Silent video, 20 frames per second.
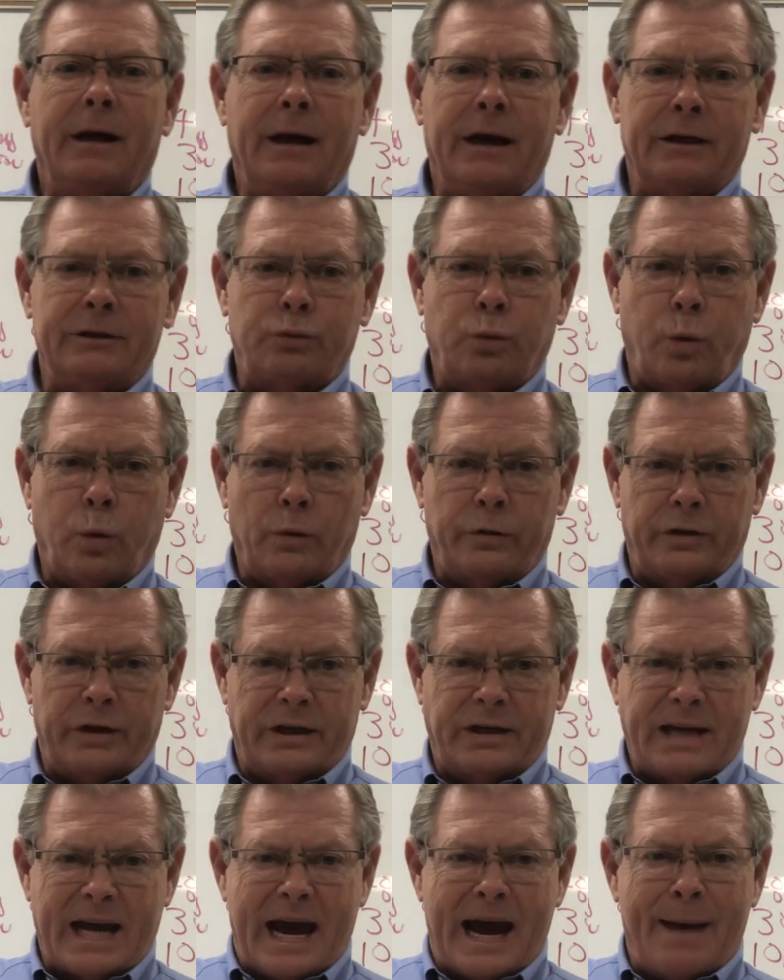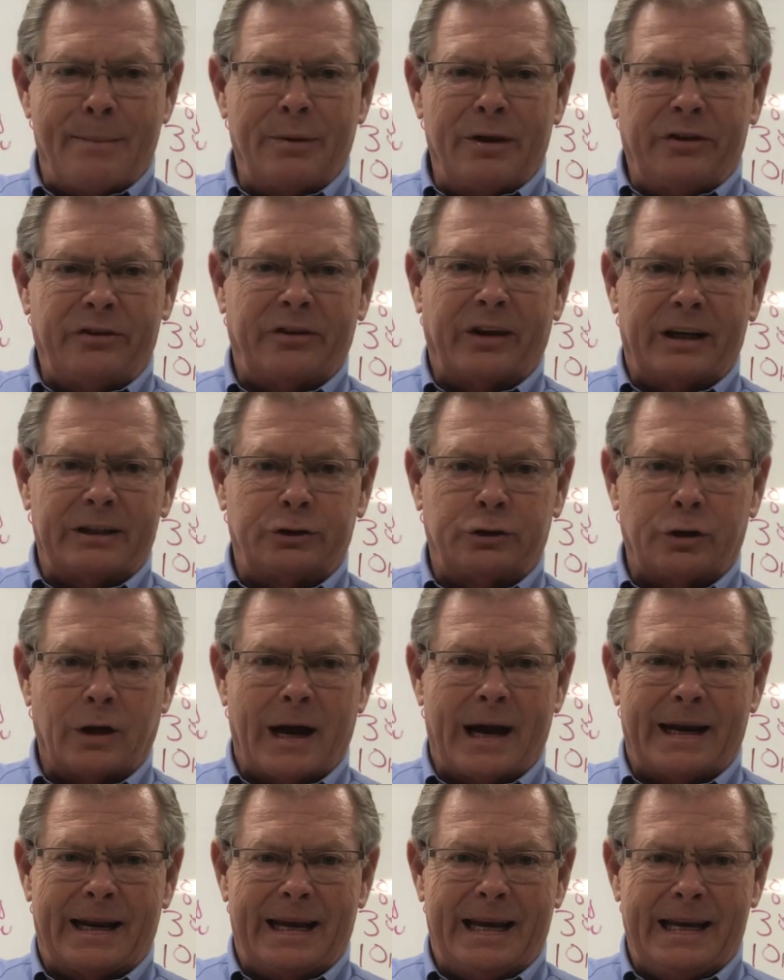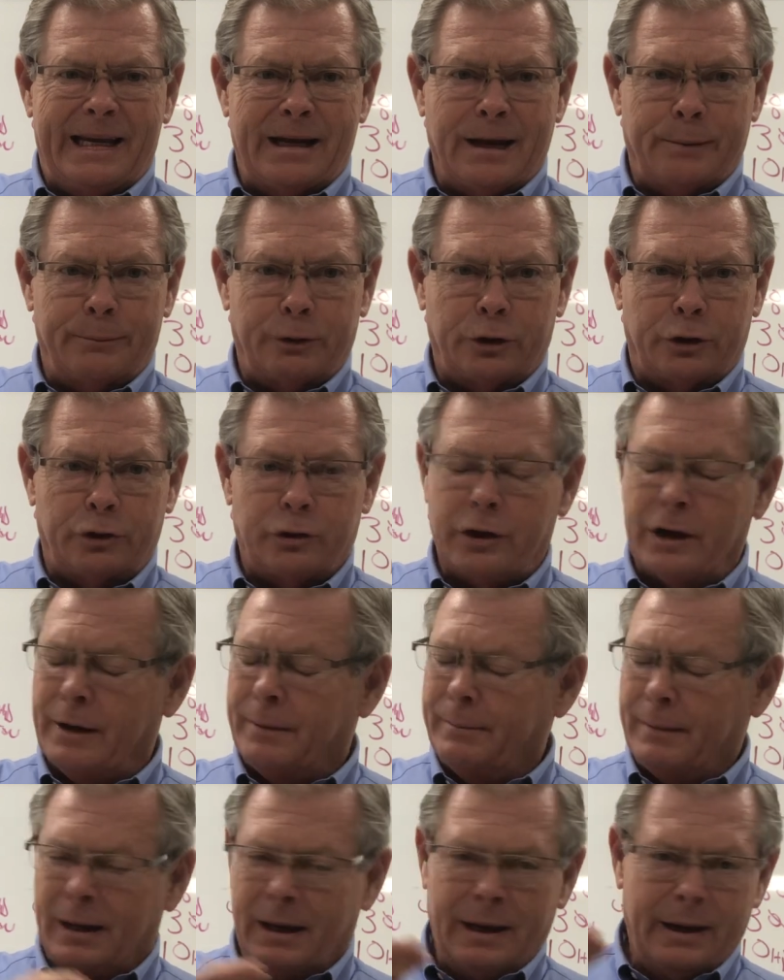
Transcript: is the time this thing's trying to heat up to trip.